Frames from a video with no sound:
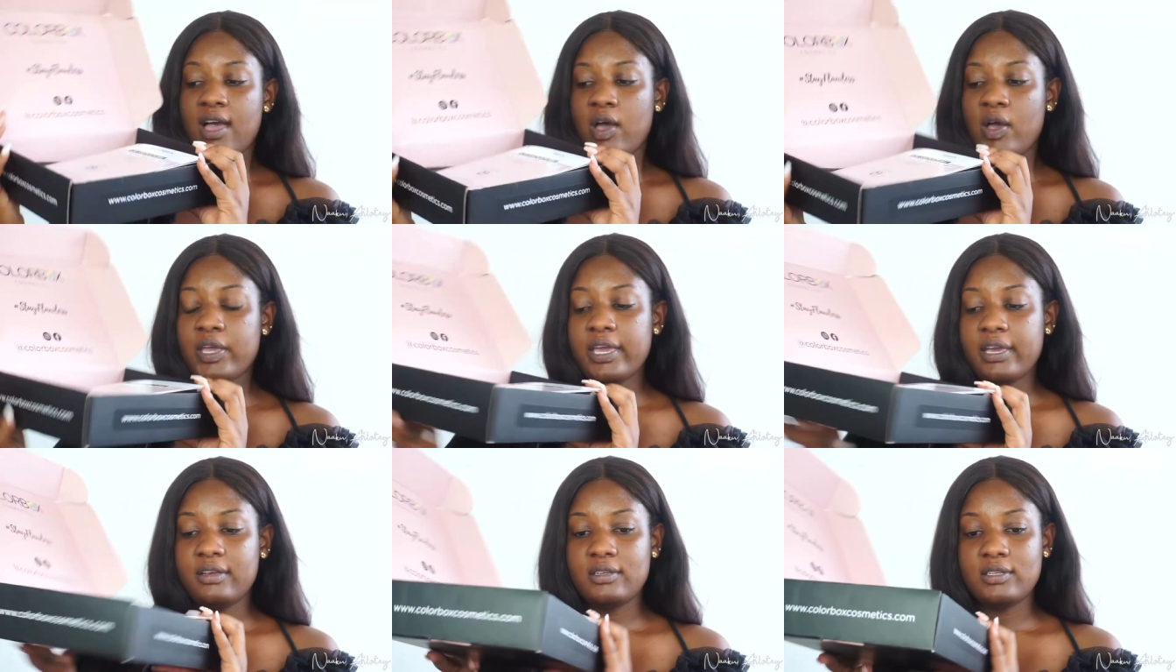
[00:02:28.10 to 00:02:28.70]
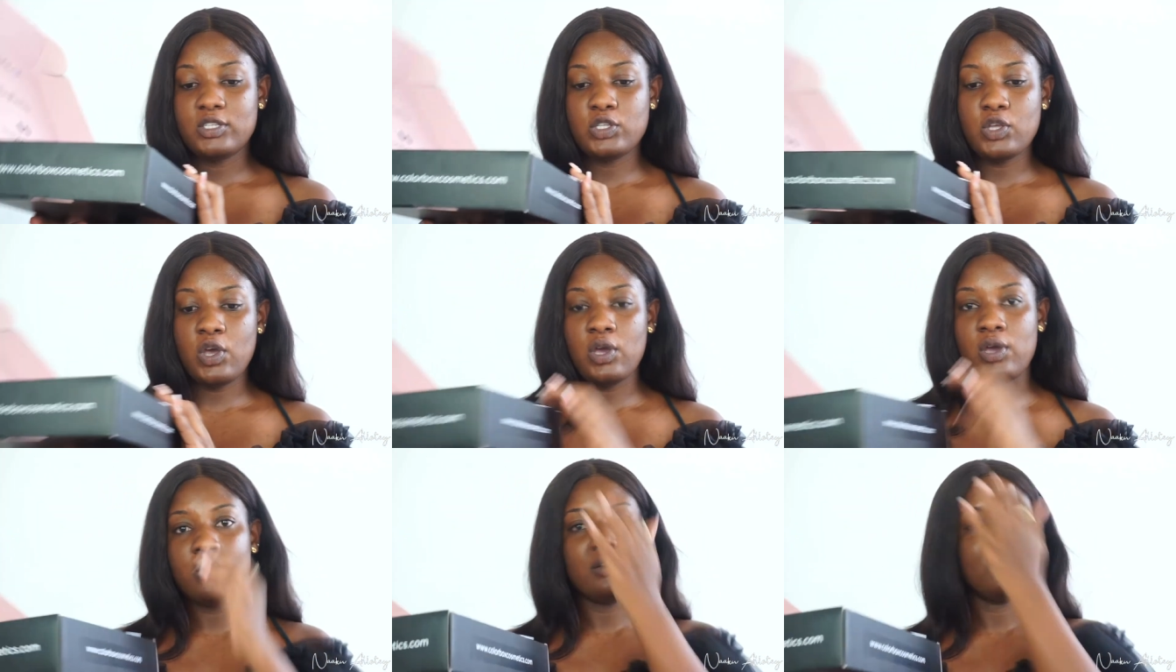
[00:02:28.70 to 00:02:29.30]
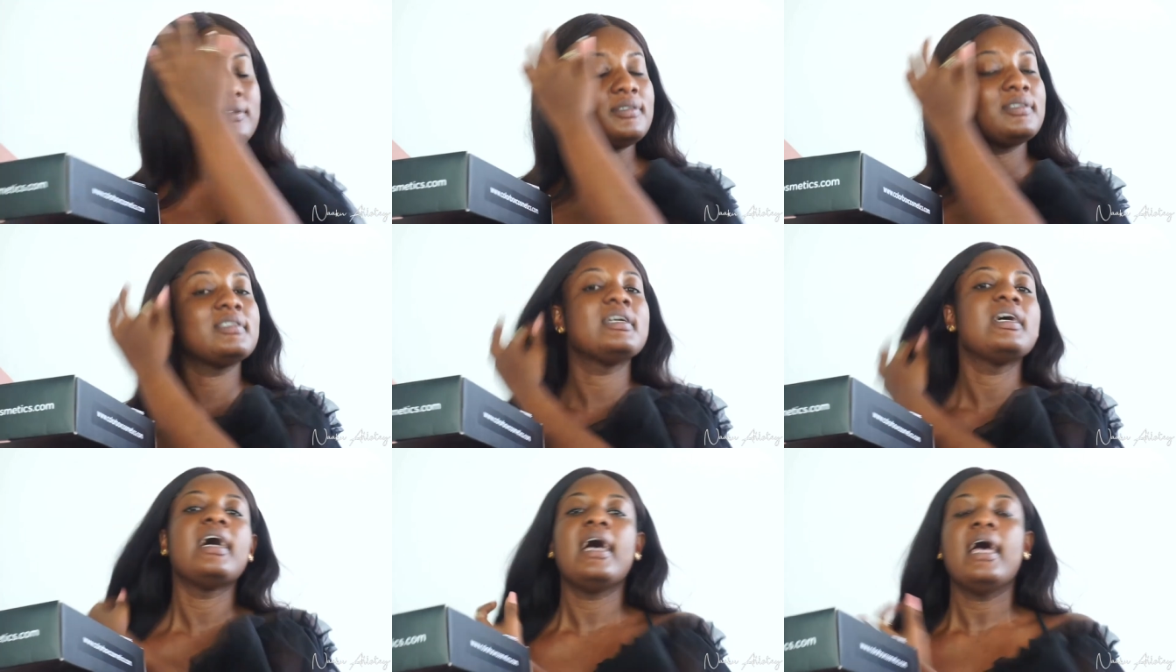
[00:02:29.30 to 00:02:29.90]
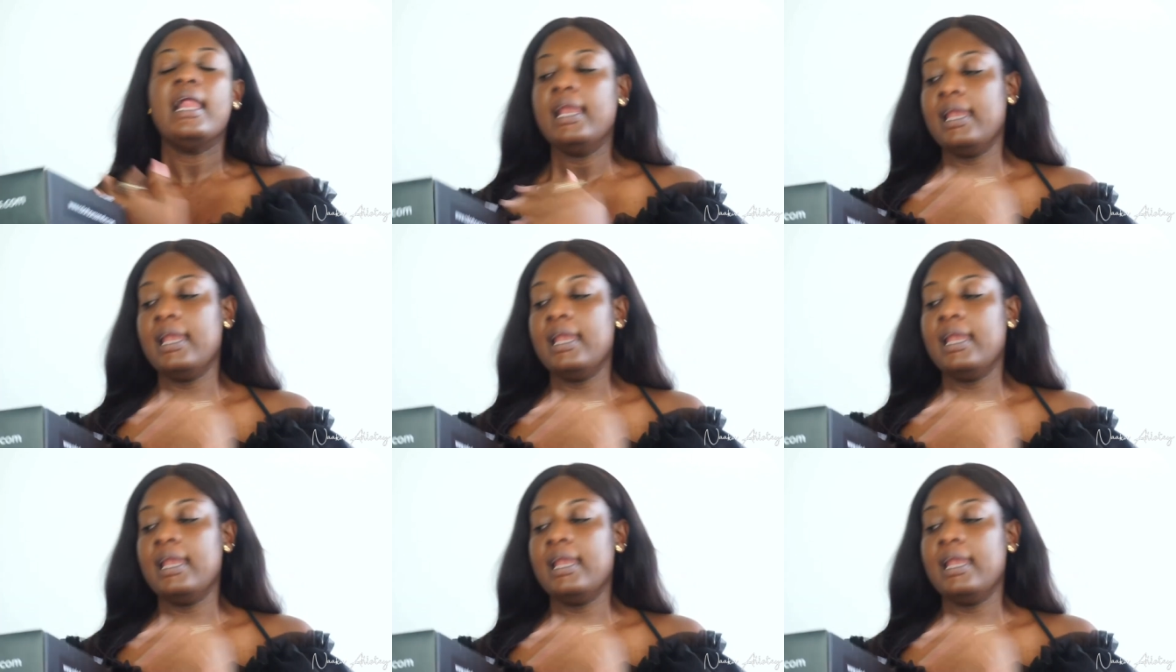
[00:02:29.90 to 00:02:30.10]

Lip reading: Okay, so